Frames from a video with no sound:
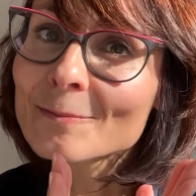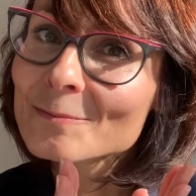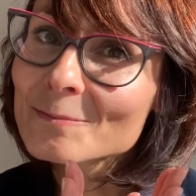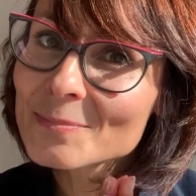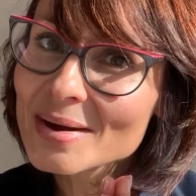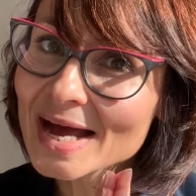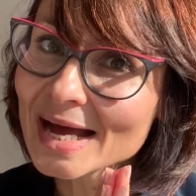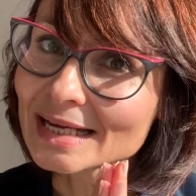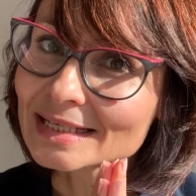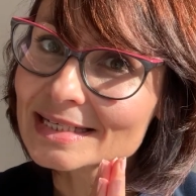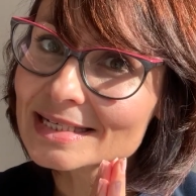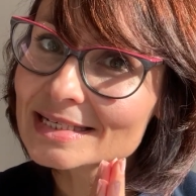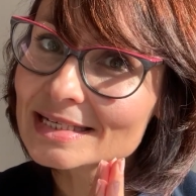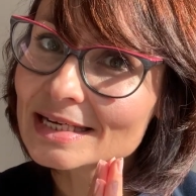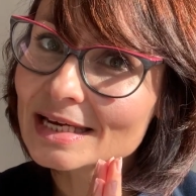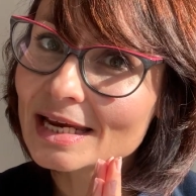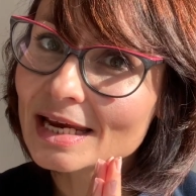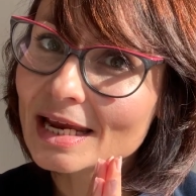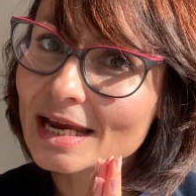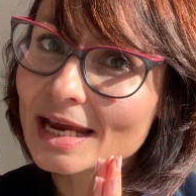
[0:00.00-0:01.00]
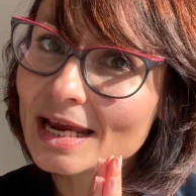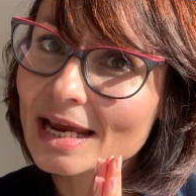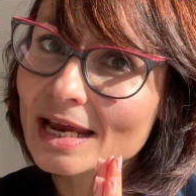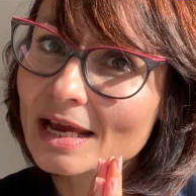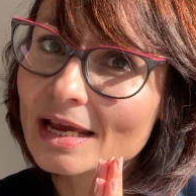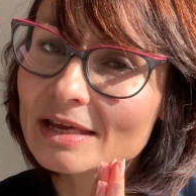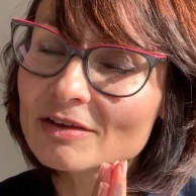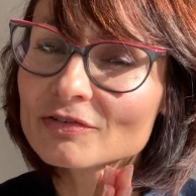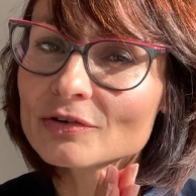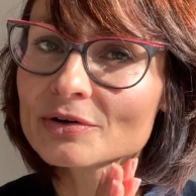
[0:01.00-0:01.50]
But
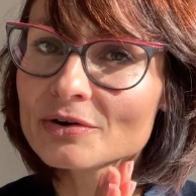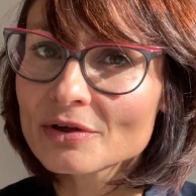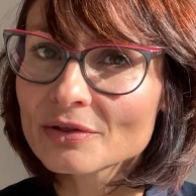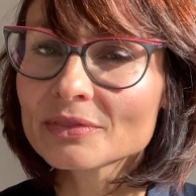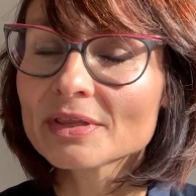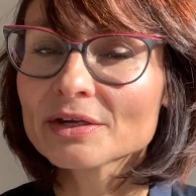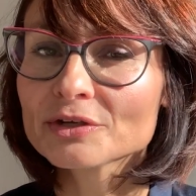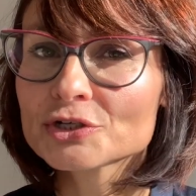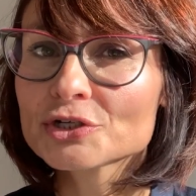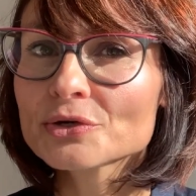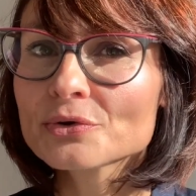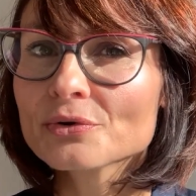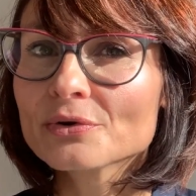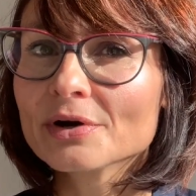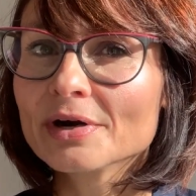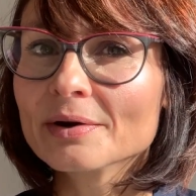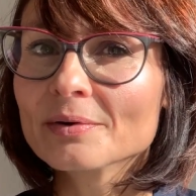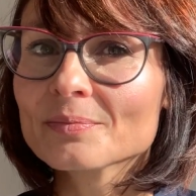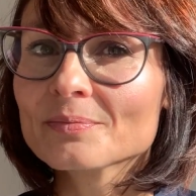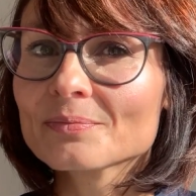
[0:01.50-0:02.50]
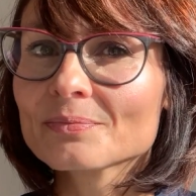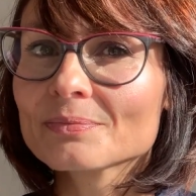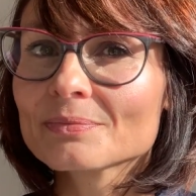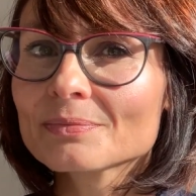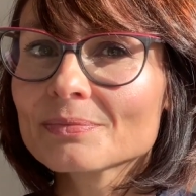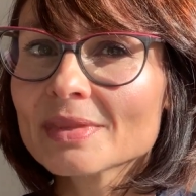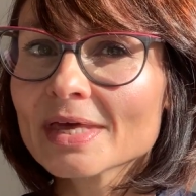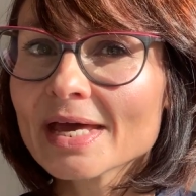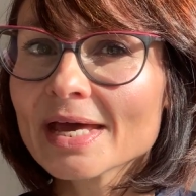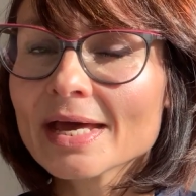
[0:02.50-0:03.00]
if you're not that sure,
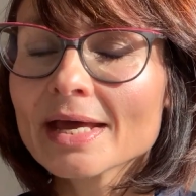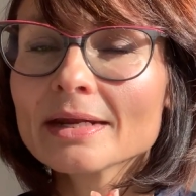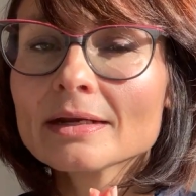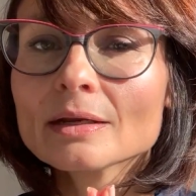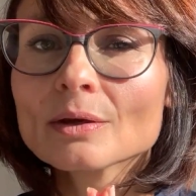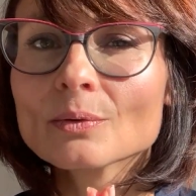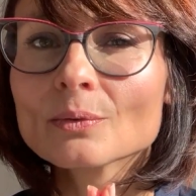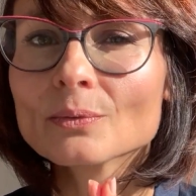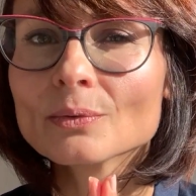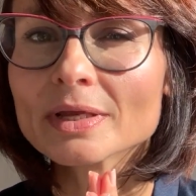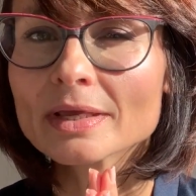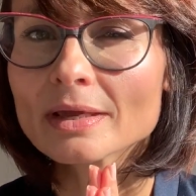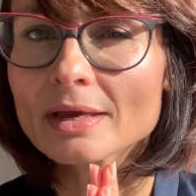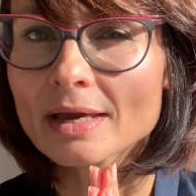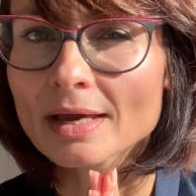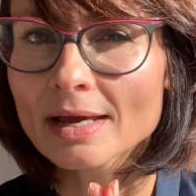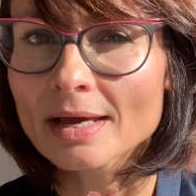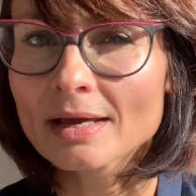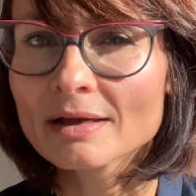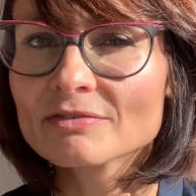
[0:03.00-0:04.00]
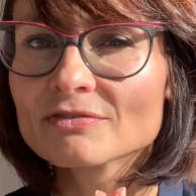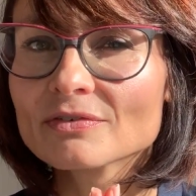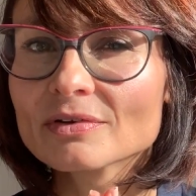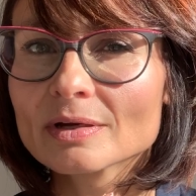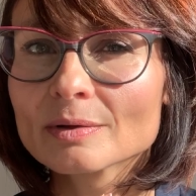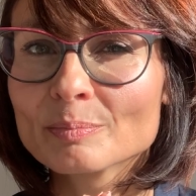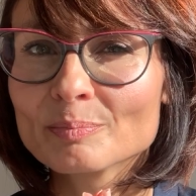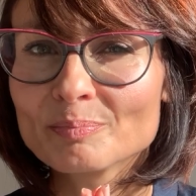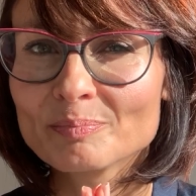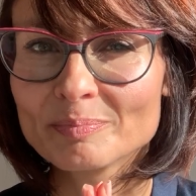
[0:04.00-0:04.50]
then we have
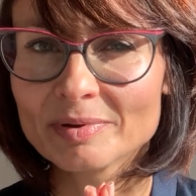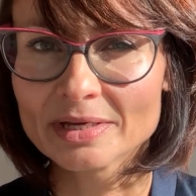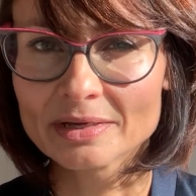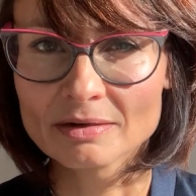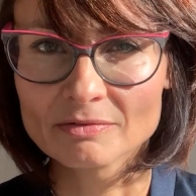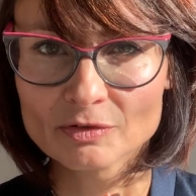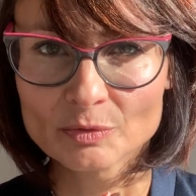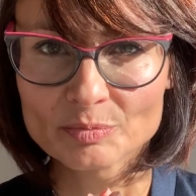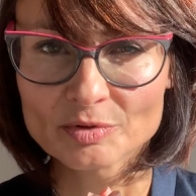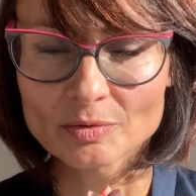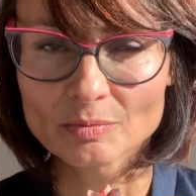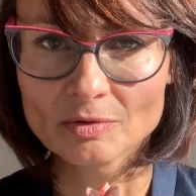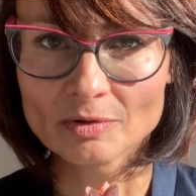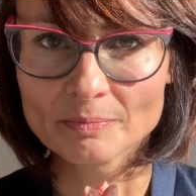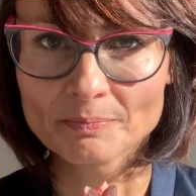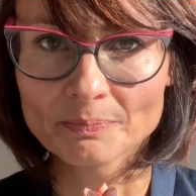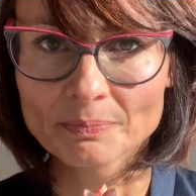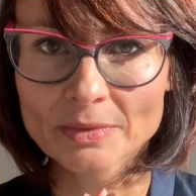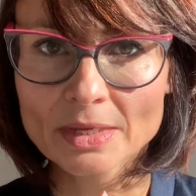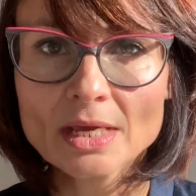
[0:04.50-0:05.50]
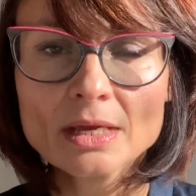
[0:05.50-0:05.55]
a bit of a problem.